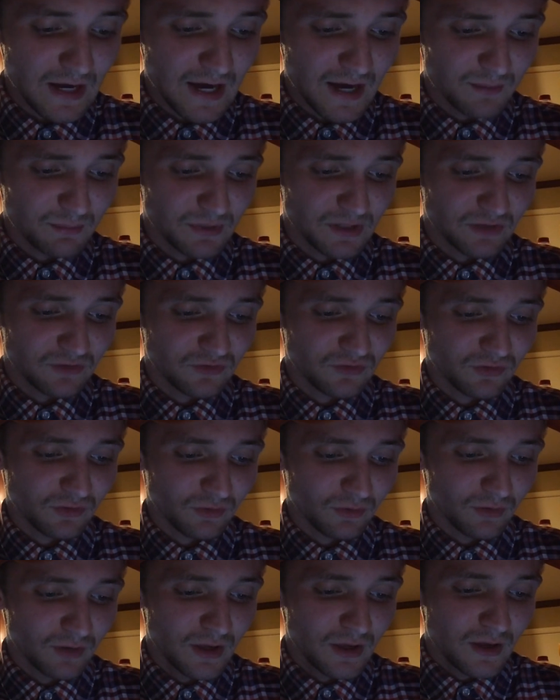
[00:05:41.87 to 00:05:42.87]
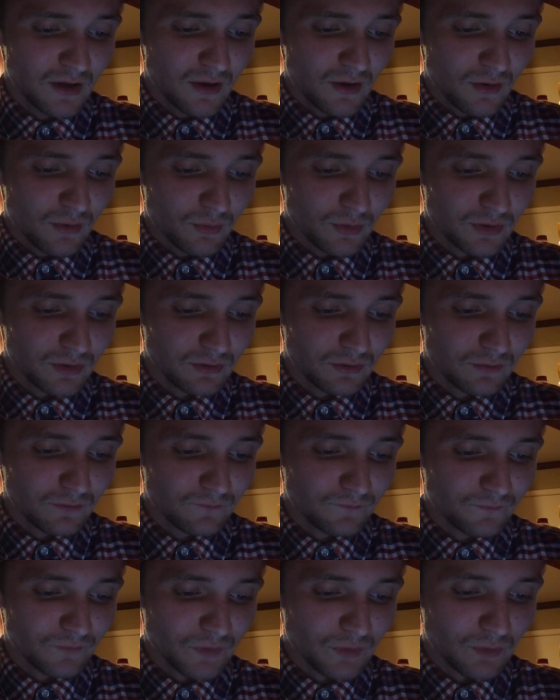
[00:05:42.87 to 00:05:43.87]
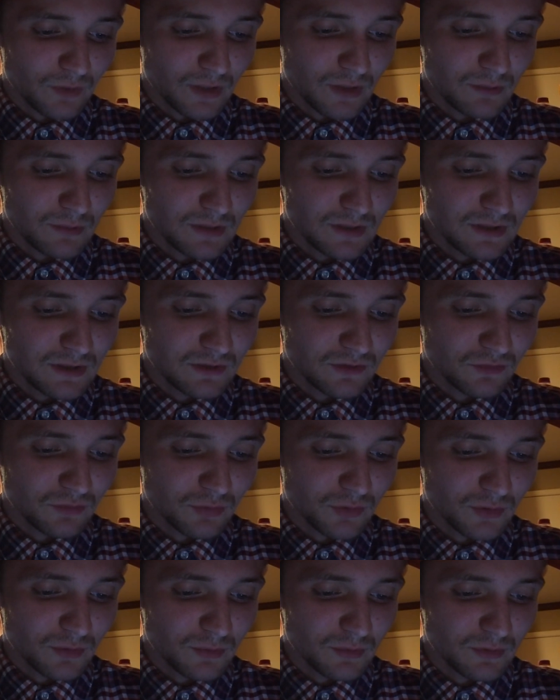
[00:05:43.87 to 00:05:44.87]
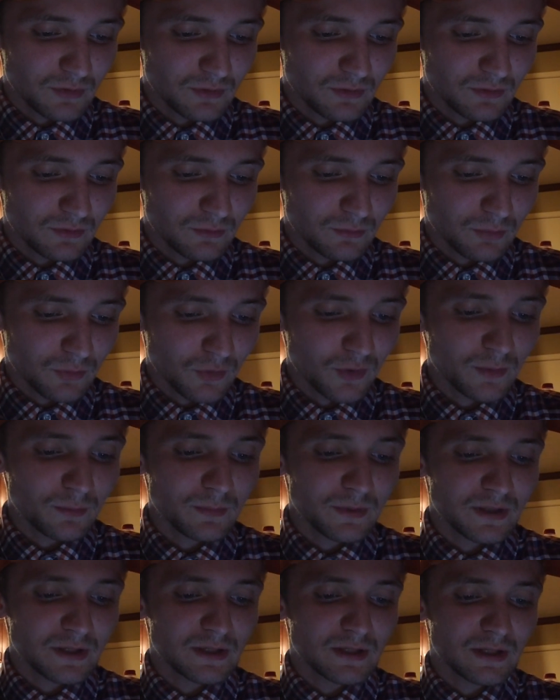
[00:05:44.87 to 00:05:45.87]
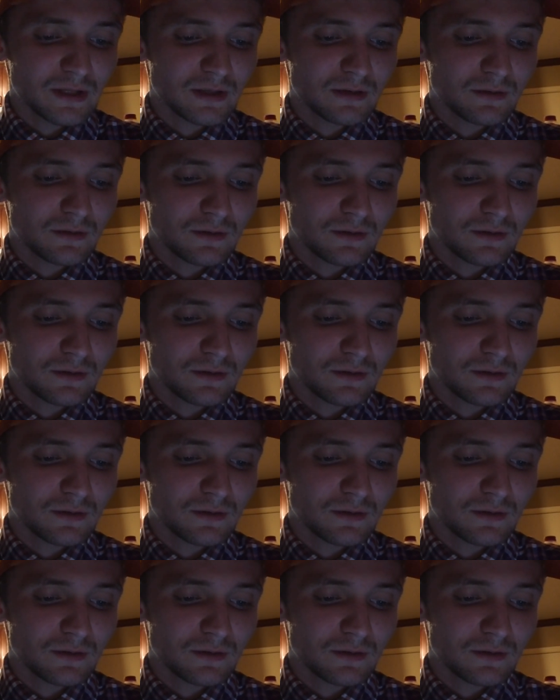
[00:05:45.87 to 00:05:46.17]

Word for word: happening still. What it what I mean is Portman Portman